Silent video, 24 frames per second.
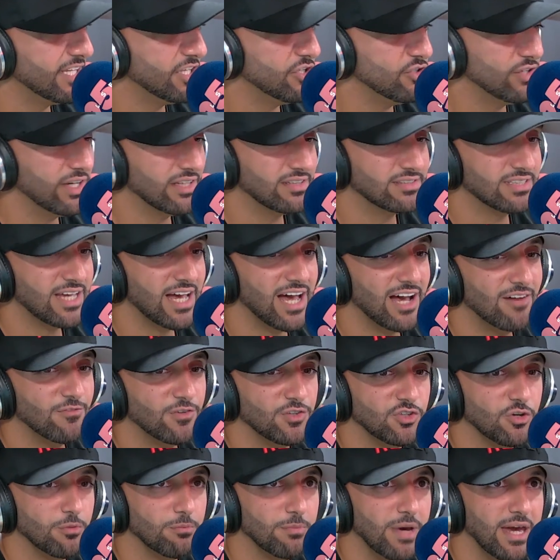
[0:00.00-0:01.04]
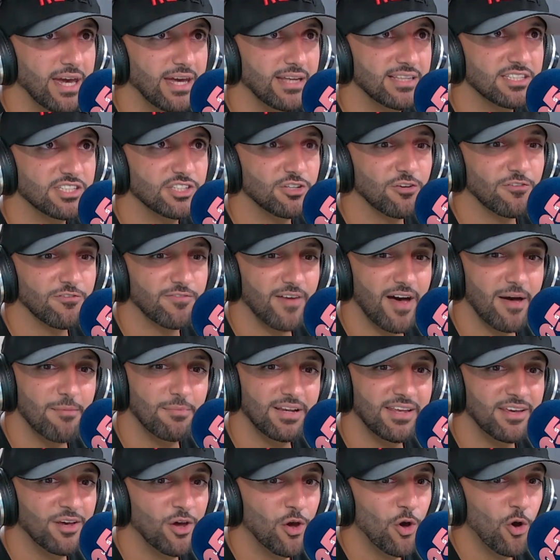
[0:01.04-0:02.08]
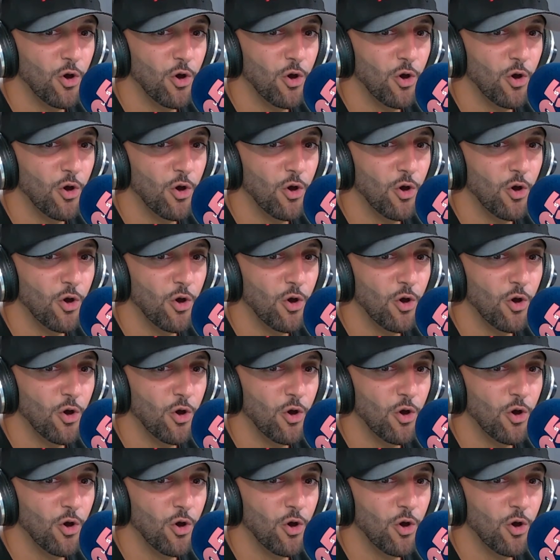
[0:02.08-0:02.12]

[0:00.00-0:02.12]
that you get to have with your mates, your family.